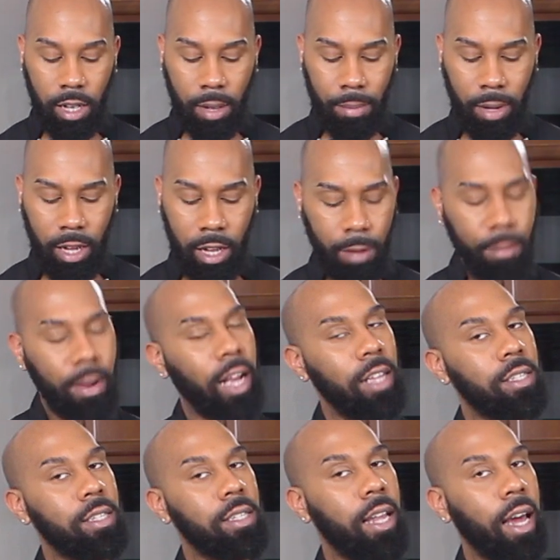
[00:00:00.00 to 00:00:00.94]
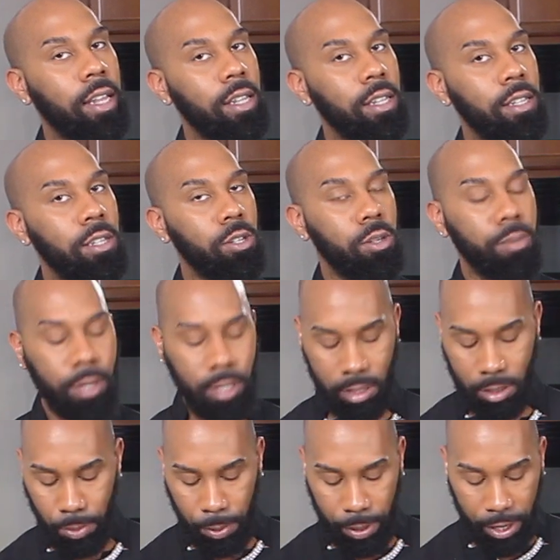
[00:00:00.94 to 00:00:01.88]
I'm making mine slightly a little bit
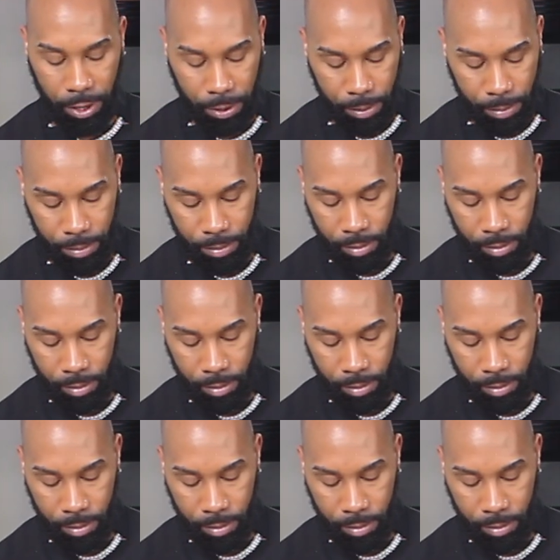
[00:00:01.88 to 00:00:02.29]
sweeter,